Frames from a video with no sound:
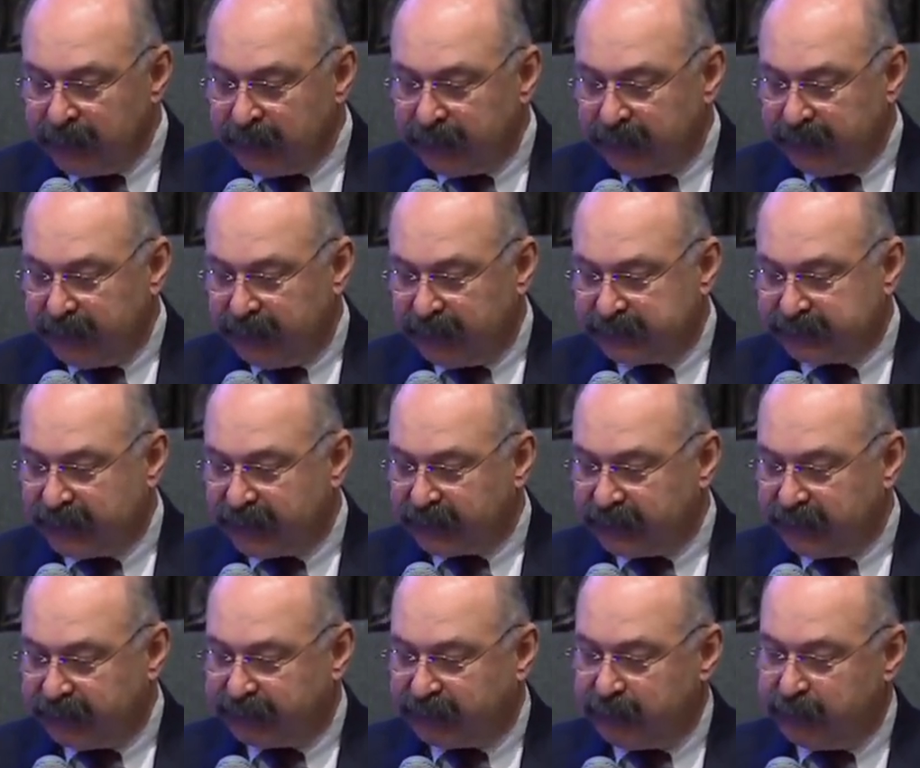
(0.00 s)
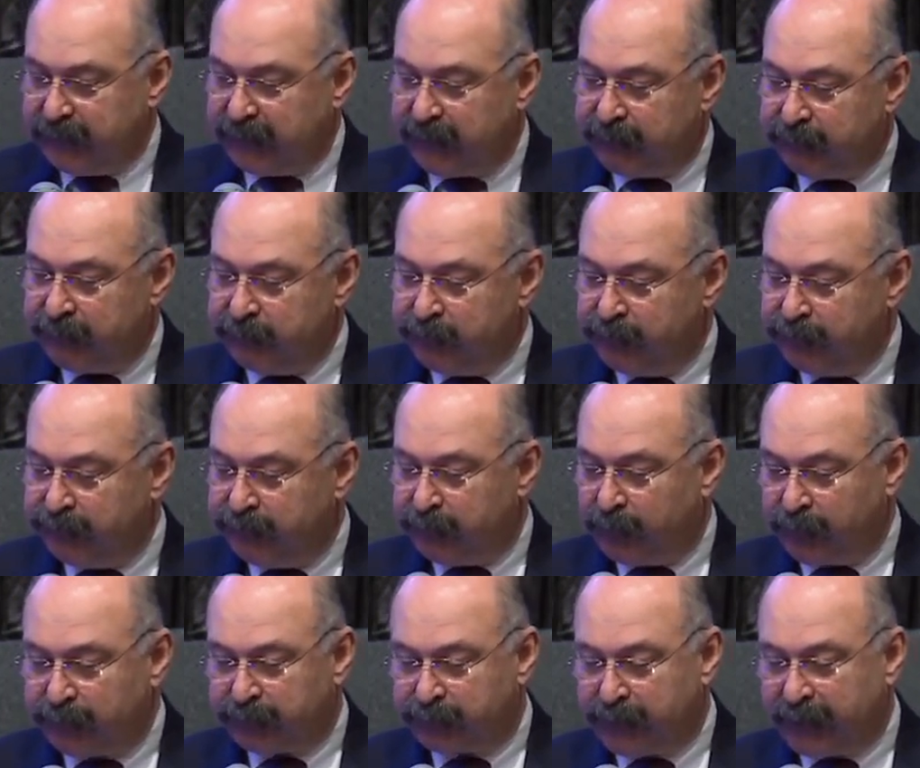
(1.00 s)
Can the Executive Committee remove
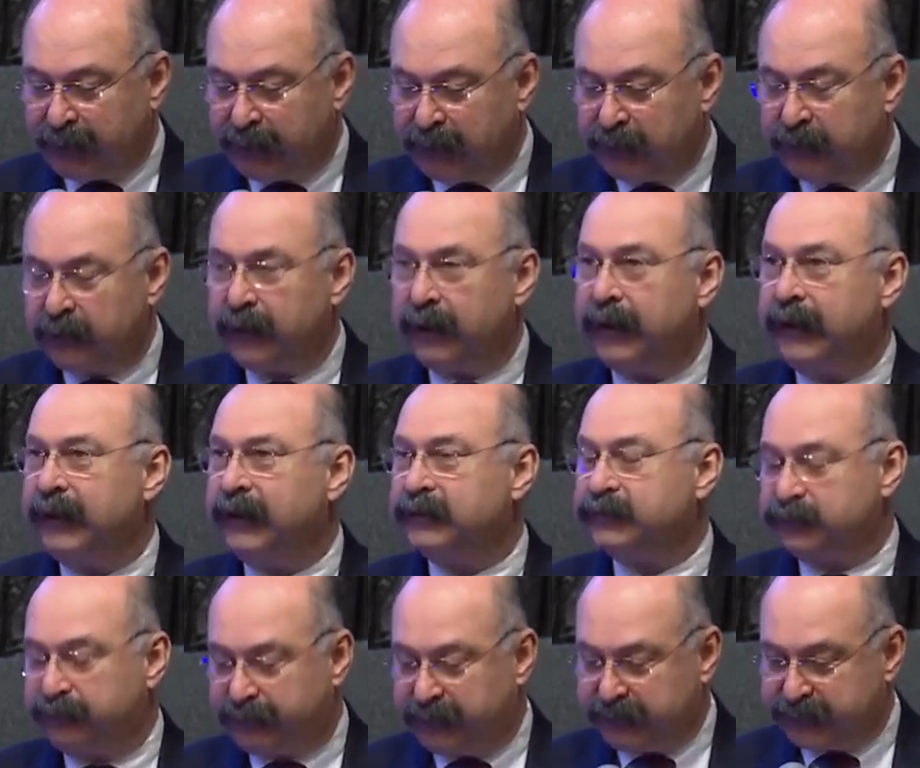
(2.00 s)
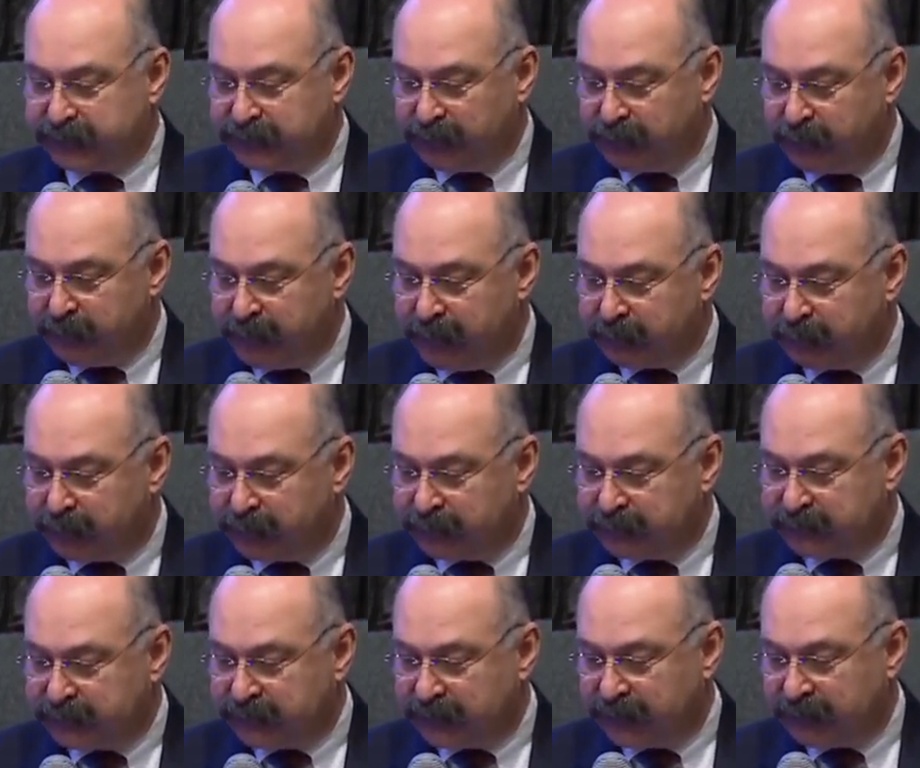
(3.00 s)
both regular and ex officio
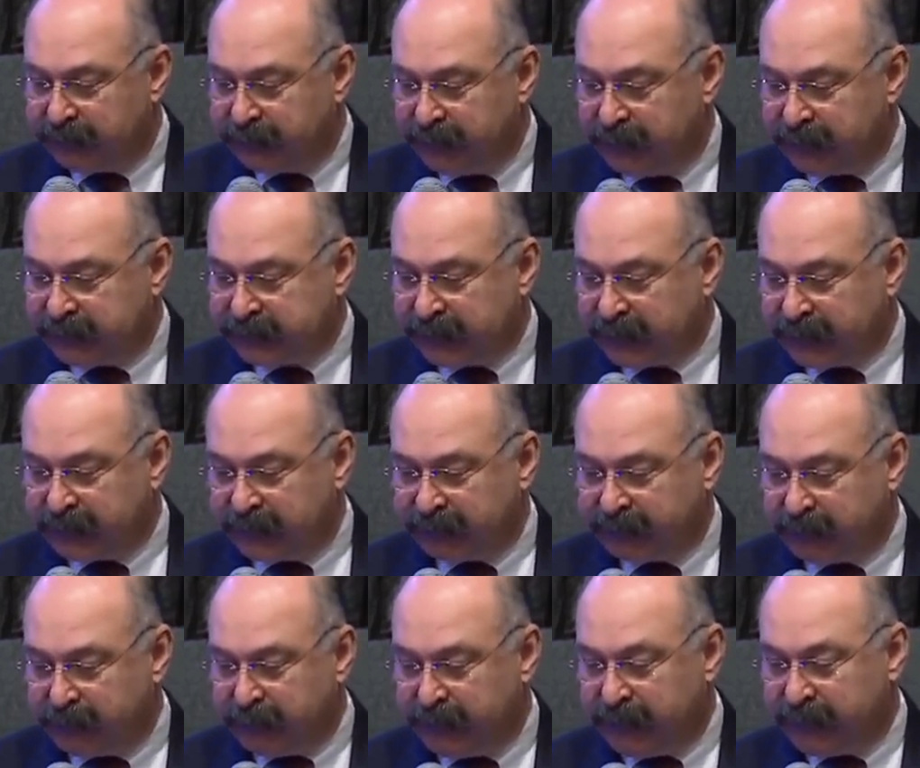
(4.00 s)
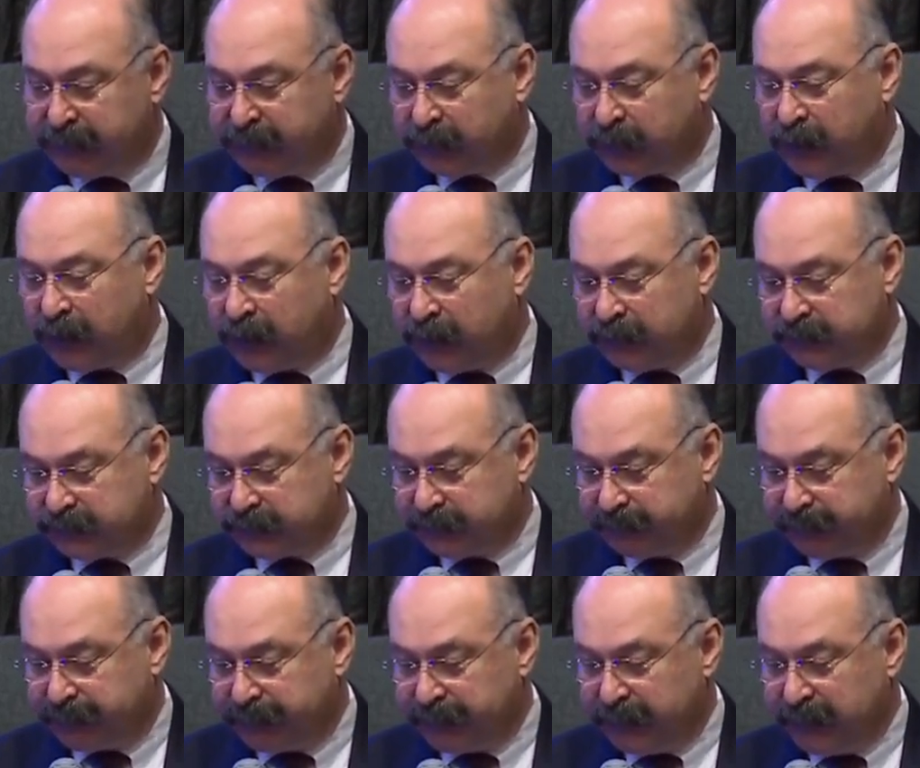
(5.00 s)
members of the Executive Committee for cause?
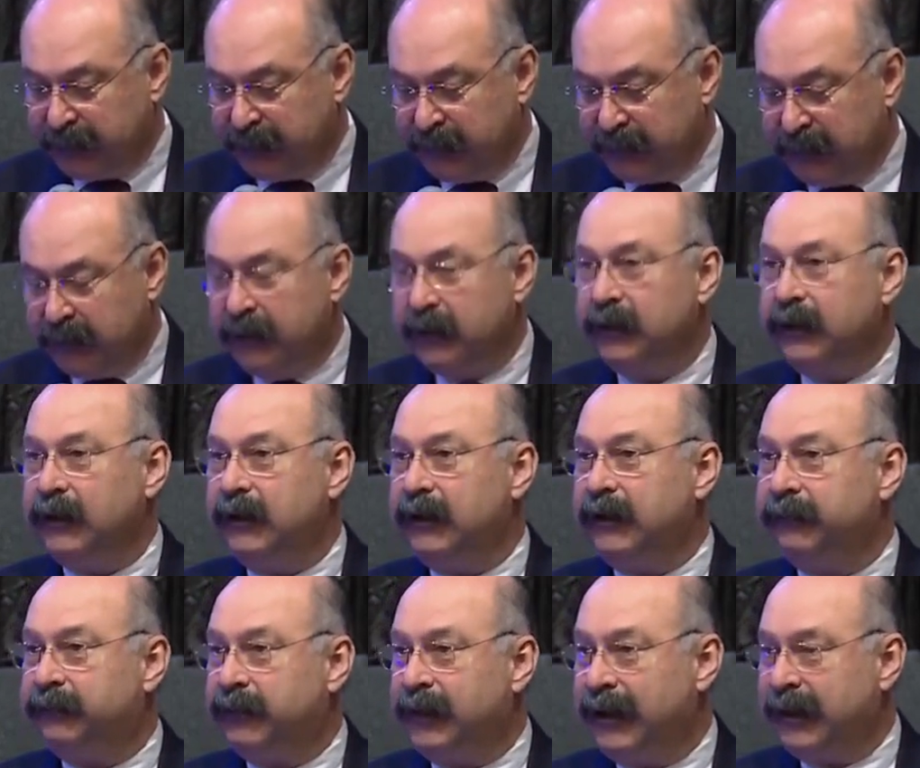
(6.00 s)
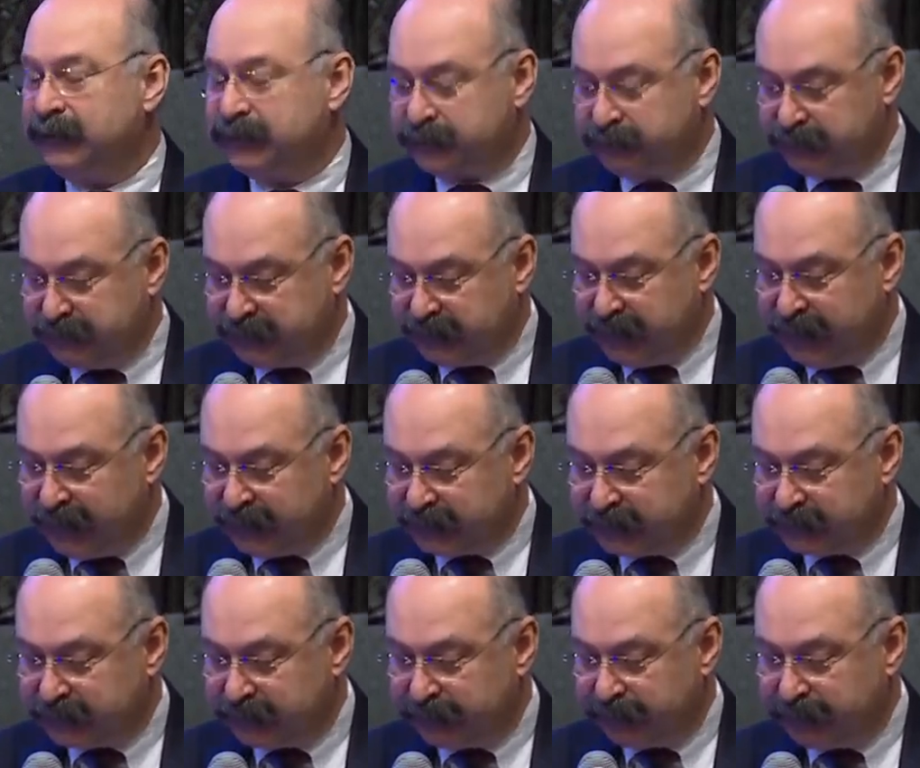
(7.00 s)
If the answer is
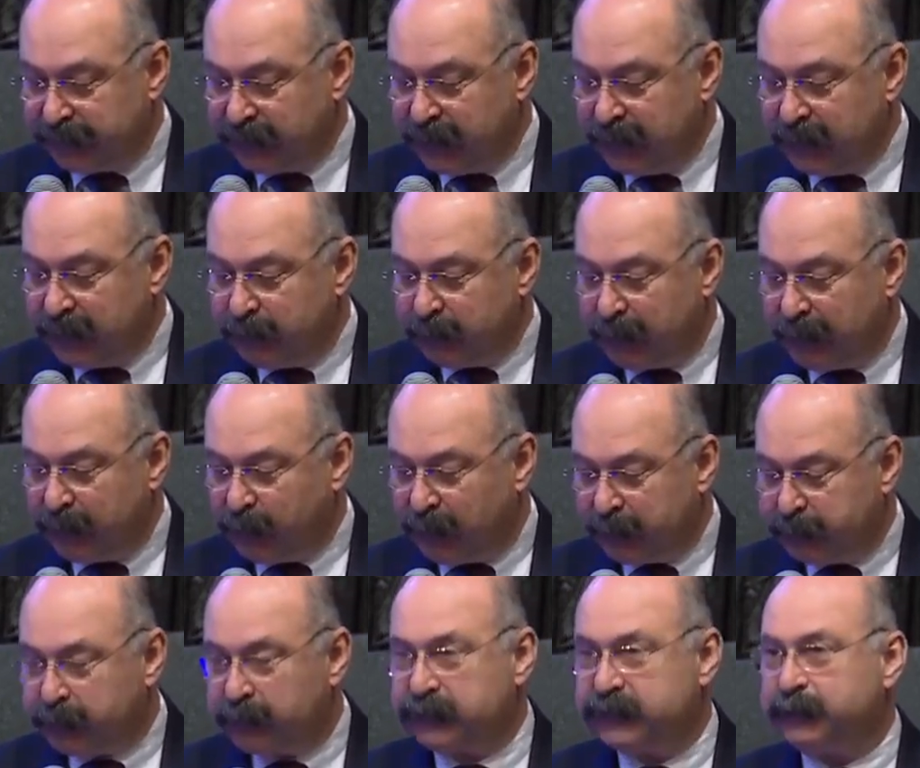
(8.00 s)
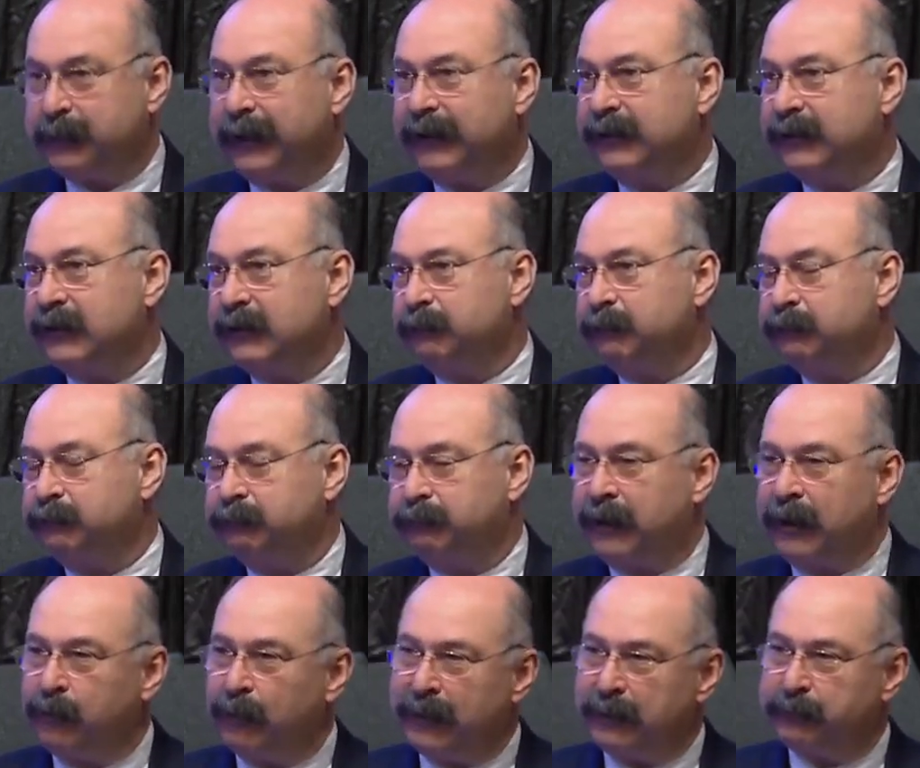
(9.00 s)
yes, by what
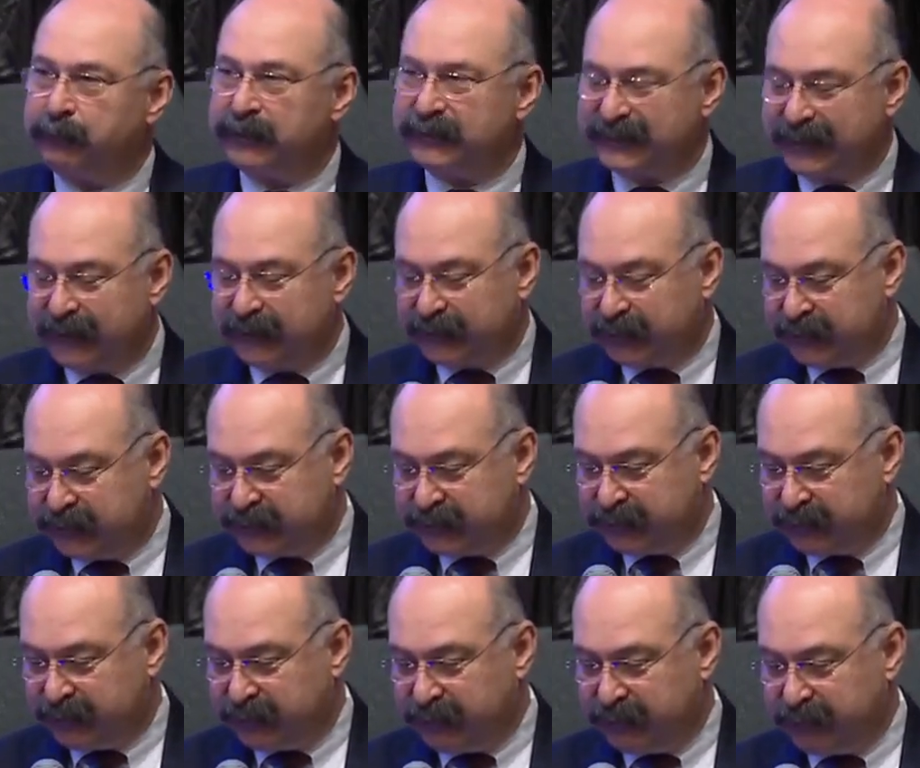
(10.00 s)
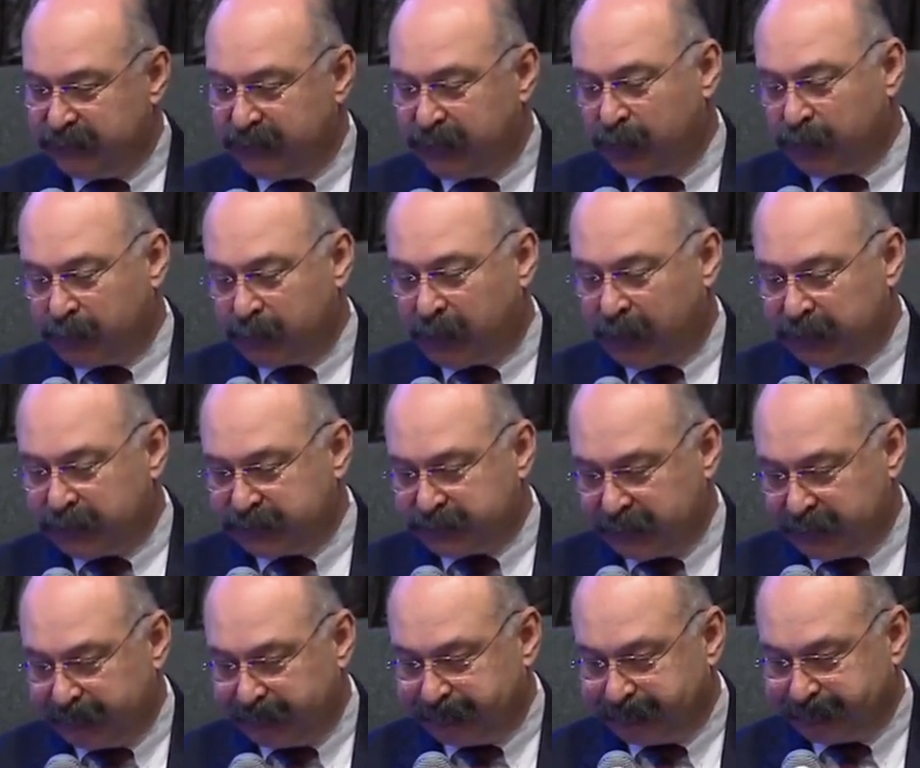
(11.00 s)
percentage vote
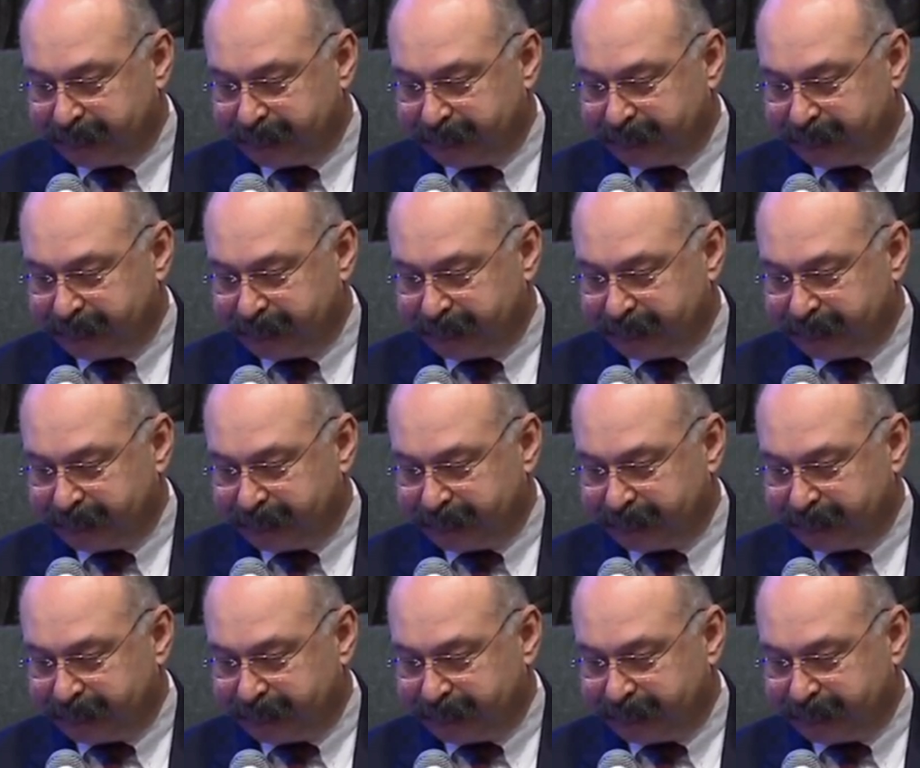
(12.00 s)
margin?